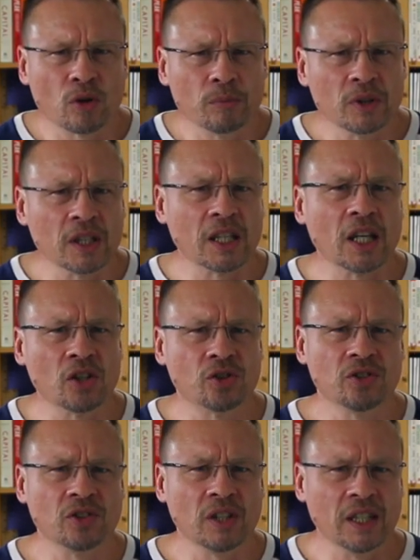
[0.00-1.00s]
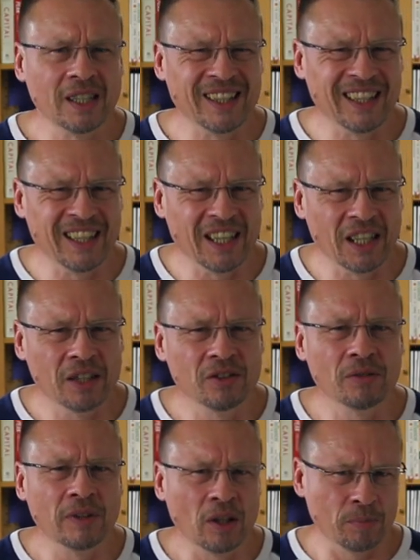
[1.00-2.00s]
communications in
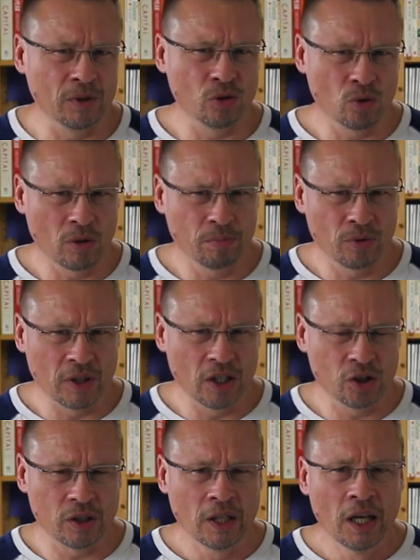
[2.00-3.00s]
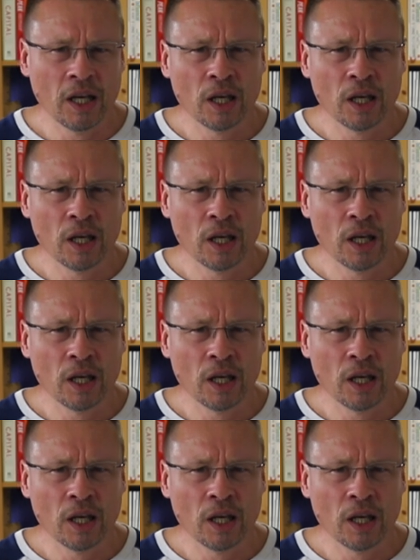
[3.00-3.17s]
development cooperation.